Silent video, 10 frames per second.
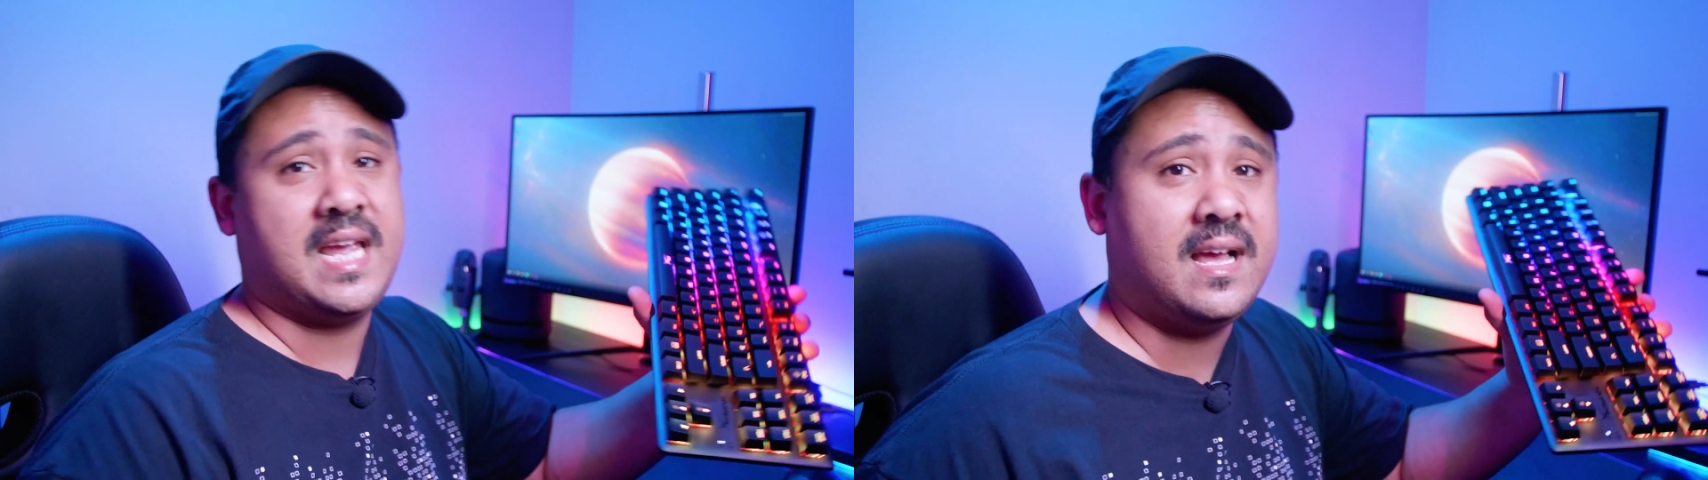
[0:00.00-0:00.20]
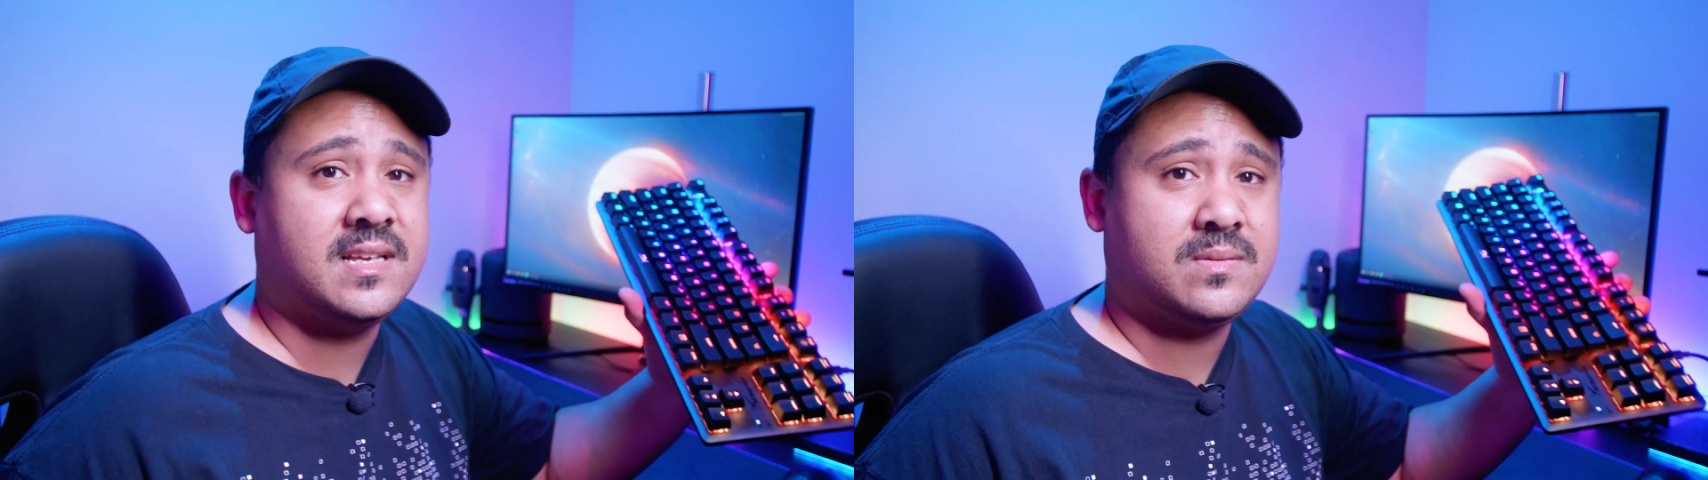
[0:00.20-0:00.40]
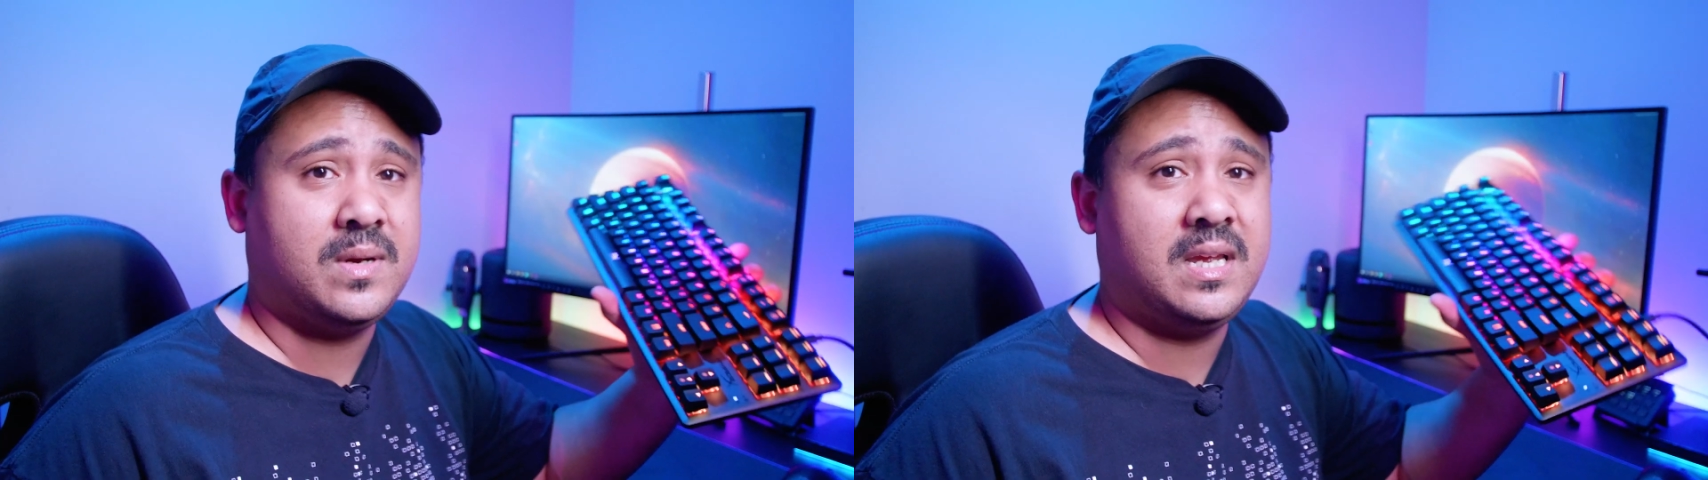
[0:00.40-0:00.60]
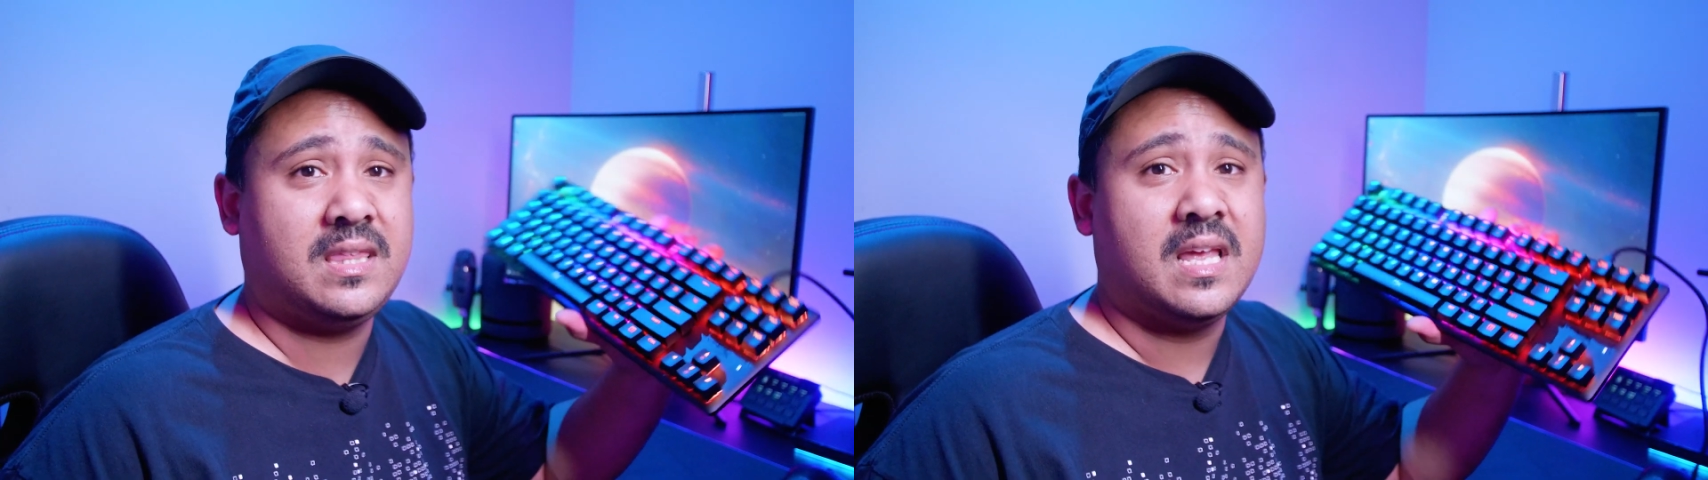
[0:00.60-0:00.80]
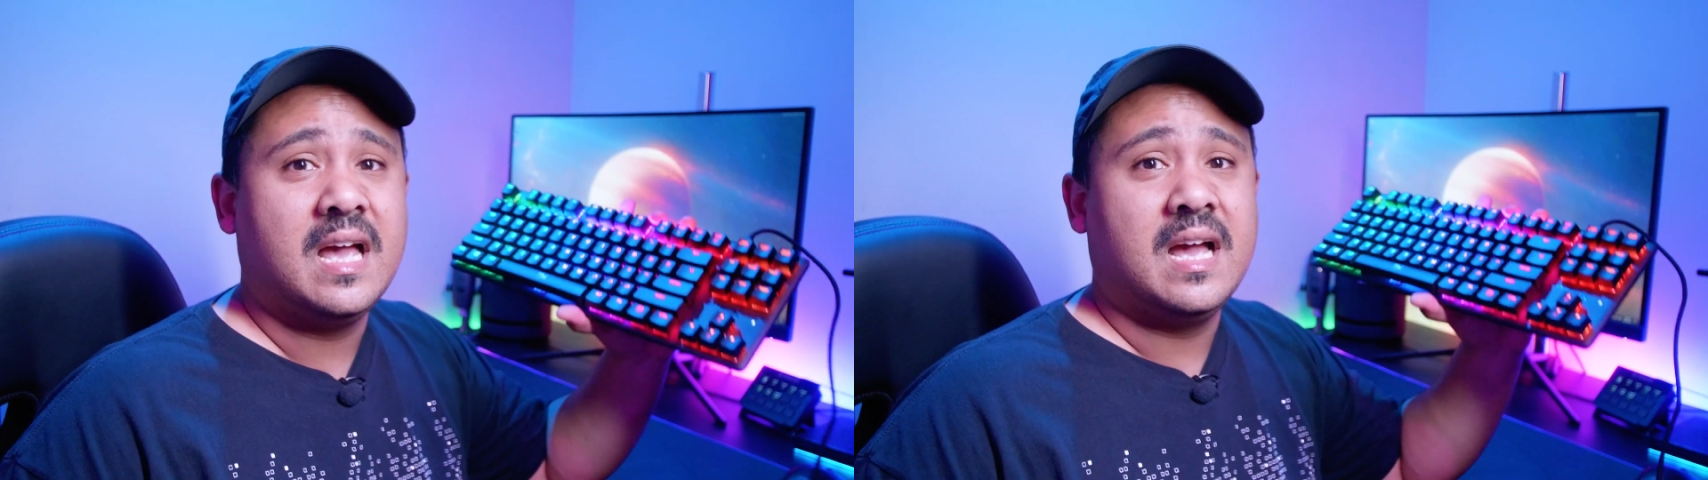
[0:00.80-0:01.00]
your house
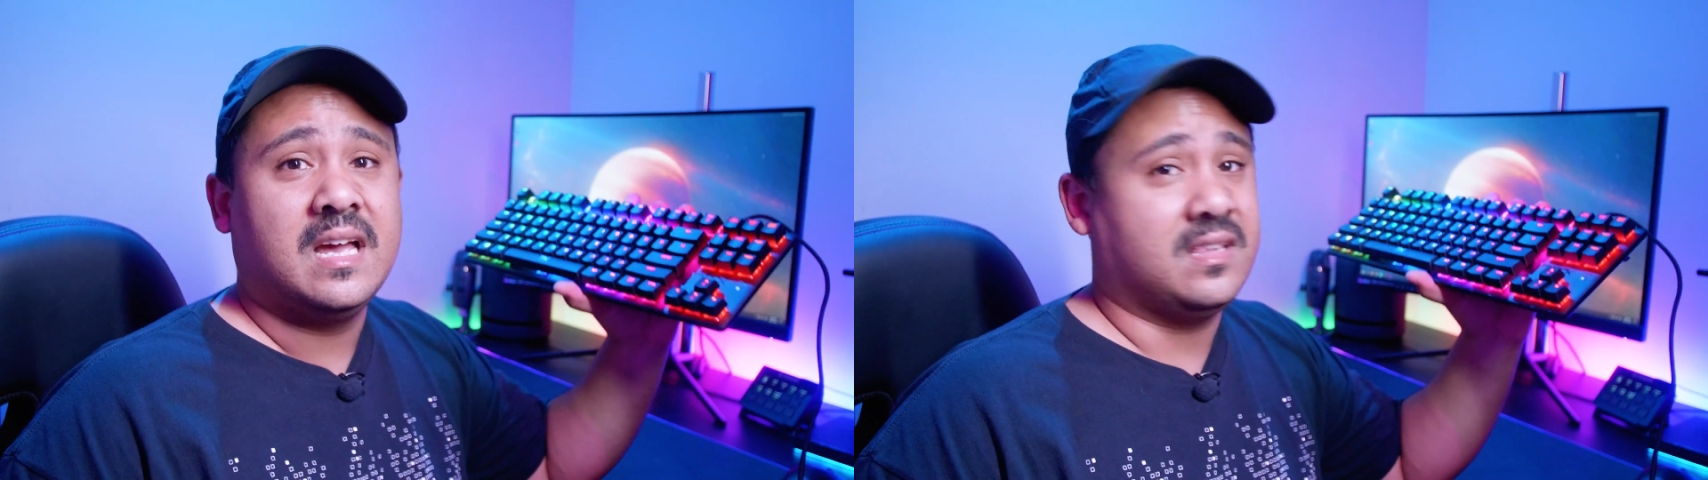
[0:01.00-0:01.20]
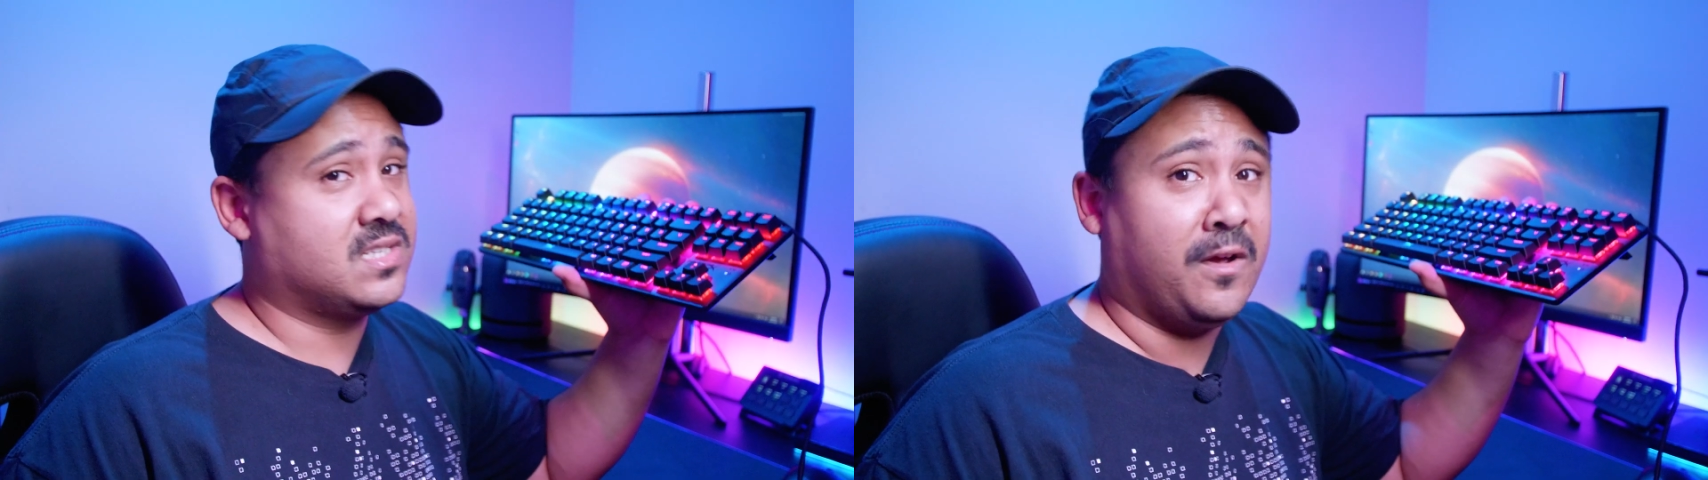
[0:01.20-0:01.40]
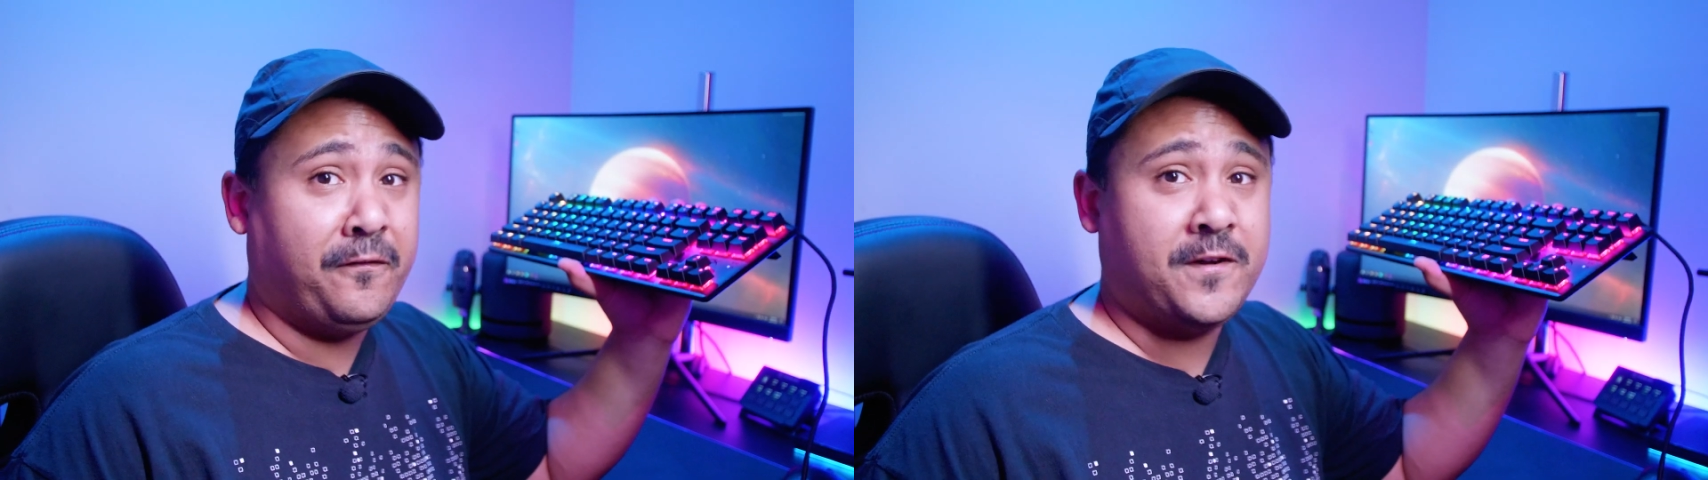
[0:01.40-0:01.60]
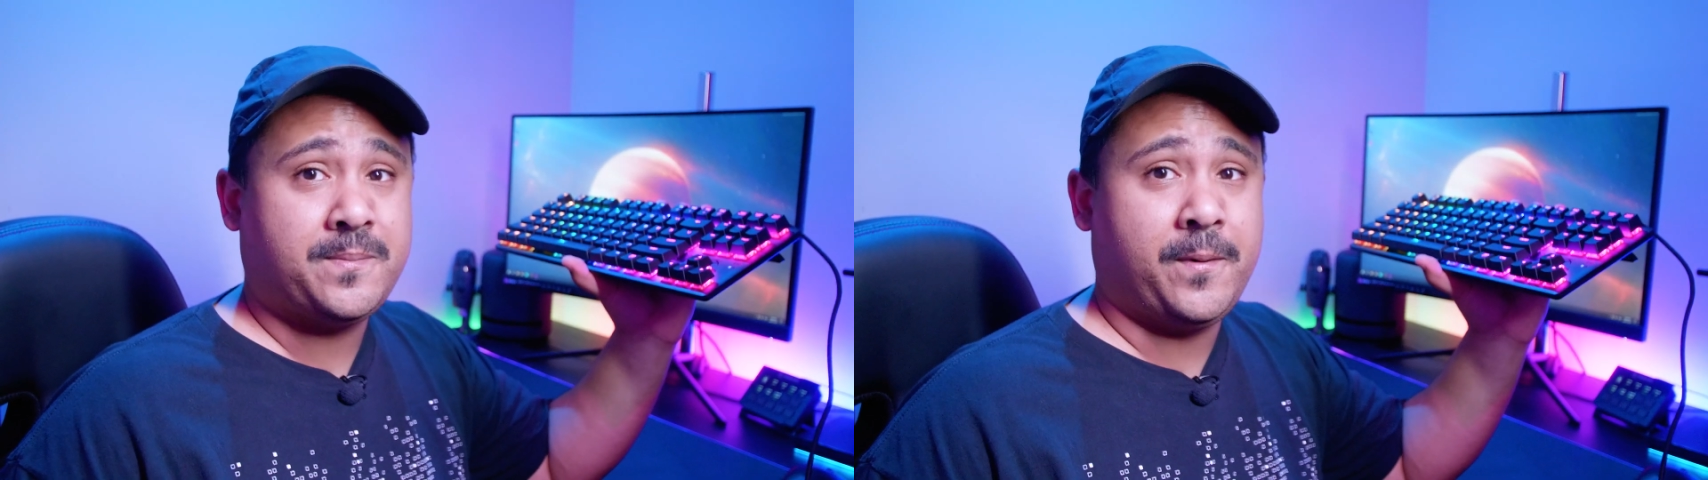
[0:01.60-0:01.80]
with. The software is